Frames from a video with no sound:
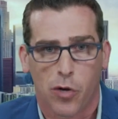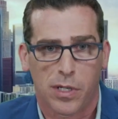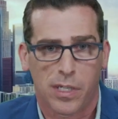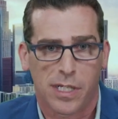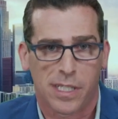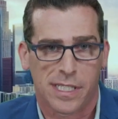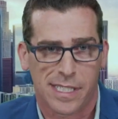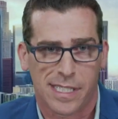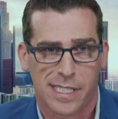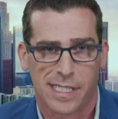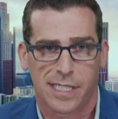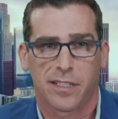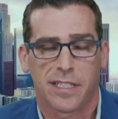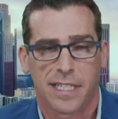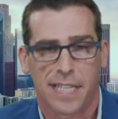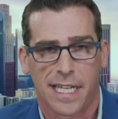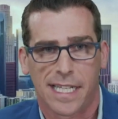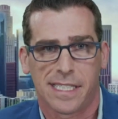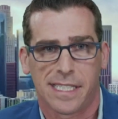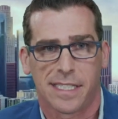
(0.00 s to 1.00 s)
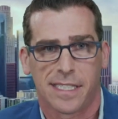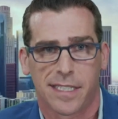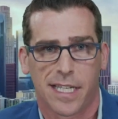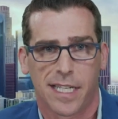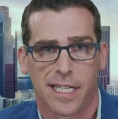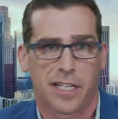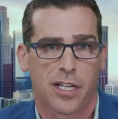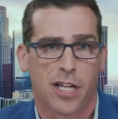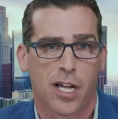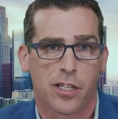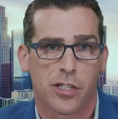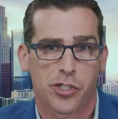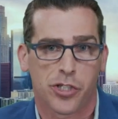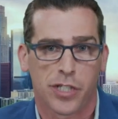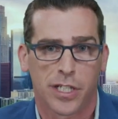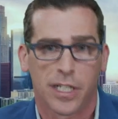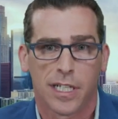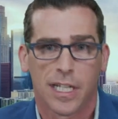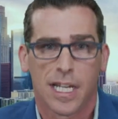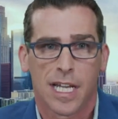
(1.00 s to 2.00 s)
it's still a nascent technology.
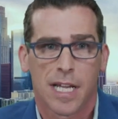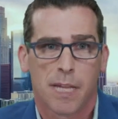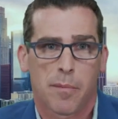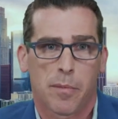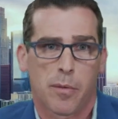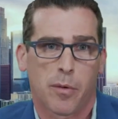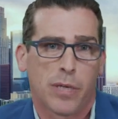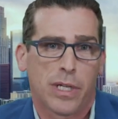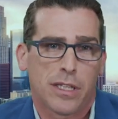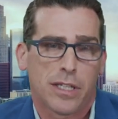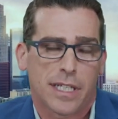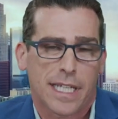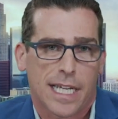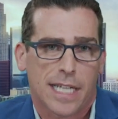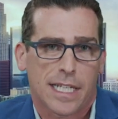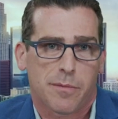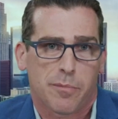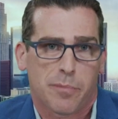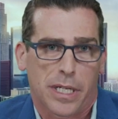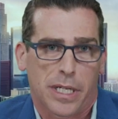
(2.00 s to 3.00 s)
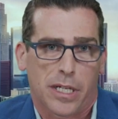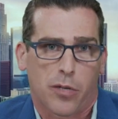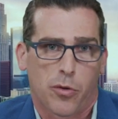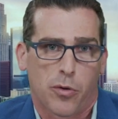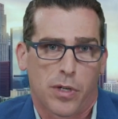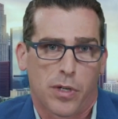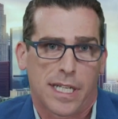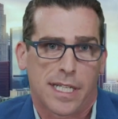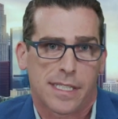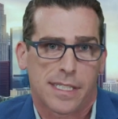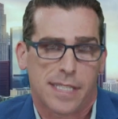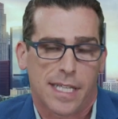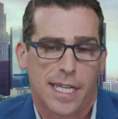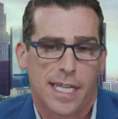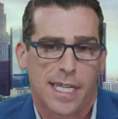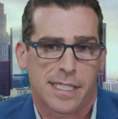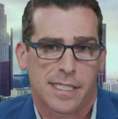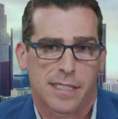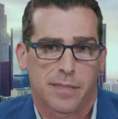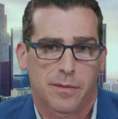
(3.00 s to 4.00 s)
But we look at Bitcoin as,
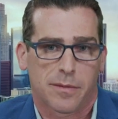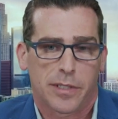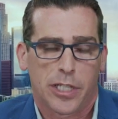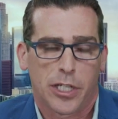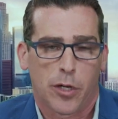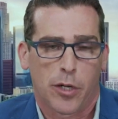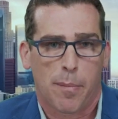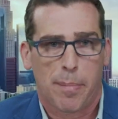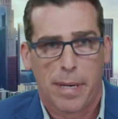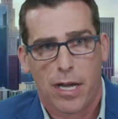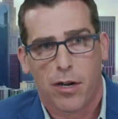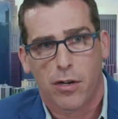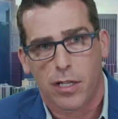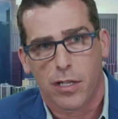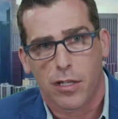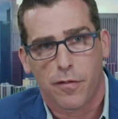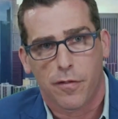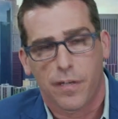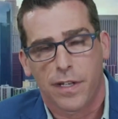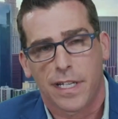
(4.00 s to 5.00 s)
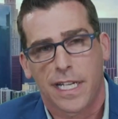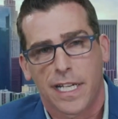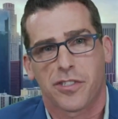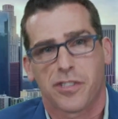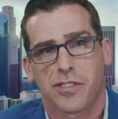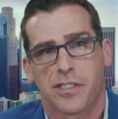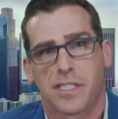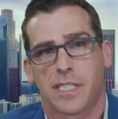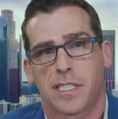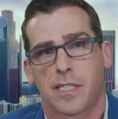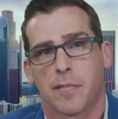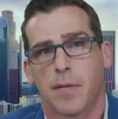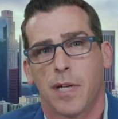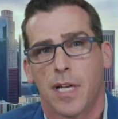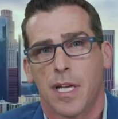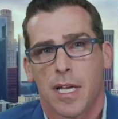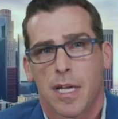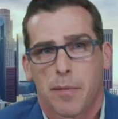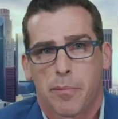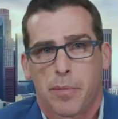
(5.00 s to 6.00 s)
as a, you know, a parallel financial system,
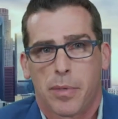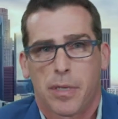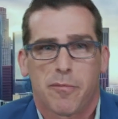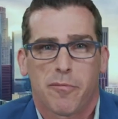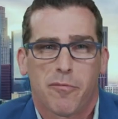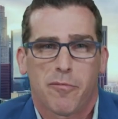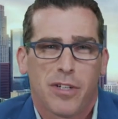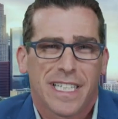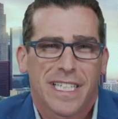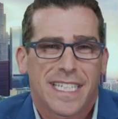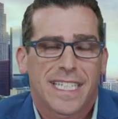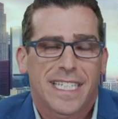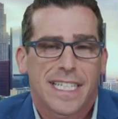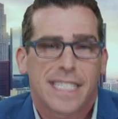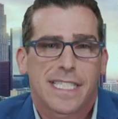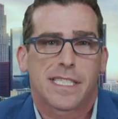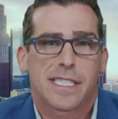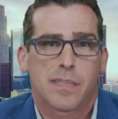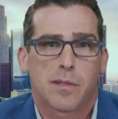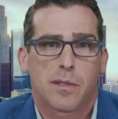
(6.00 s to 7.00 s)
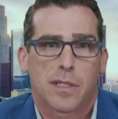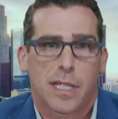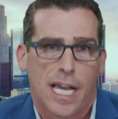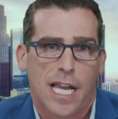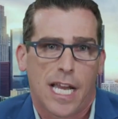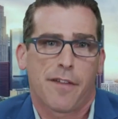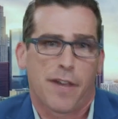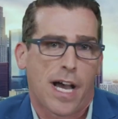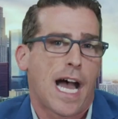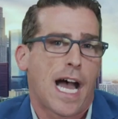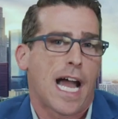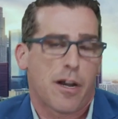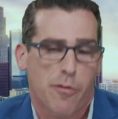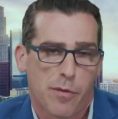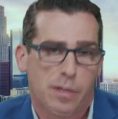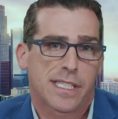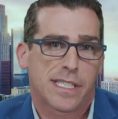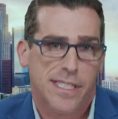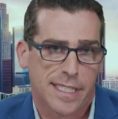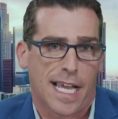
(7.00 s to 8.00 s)
but really it is kind of a high risk
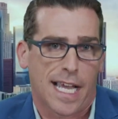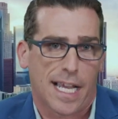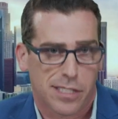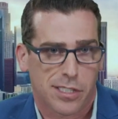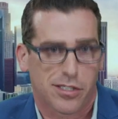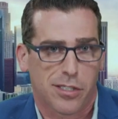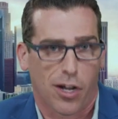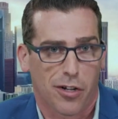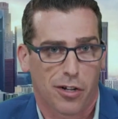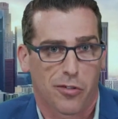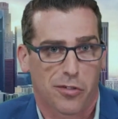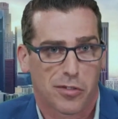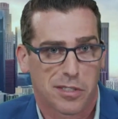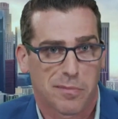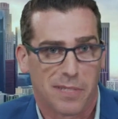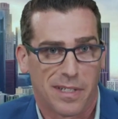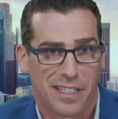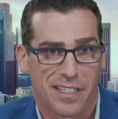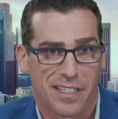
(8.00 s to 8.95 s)
tech stock ultimately.